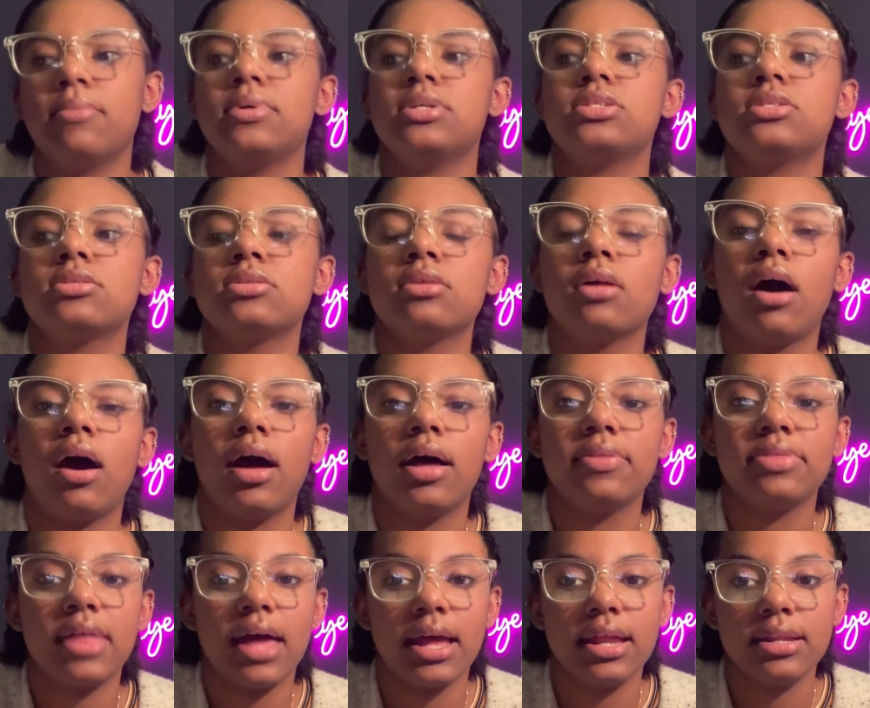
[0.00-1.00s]
It's
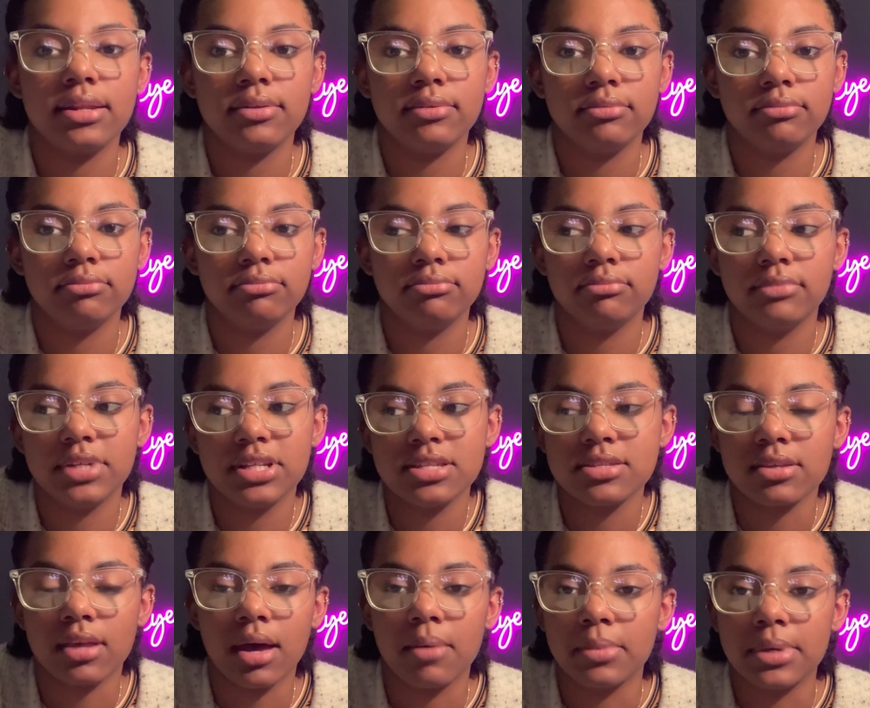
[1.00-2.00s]
not that it
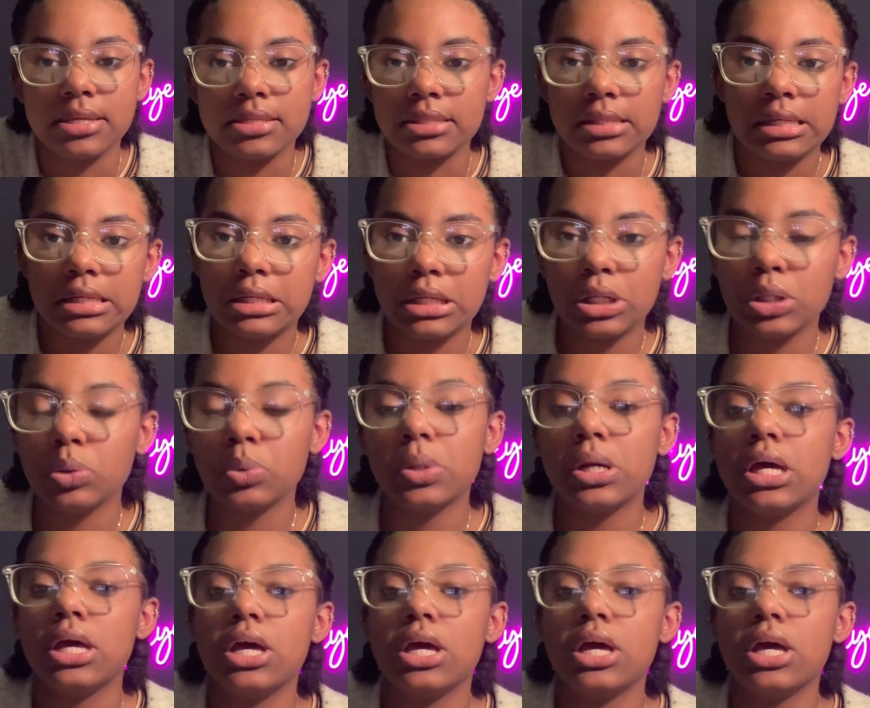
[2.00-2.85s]
doesn't come easily to you.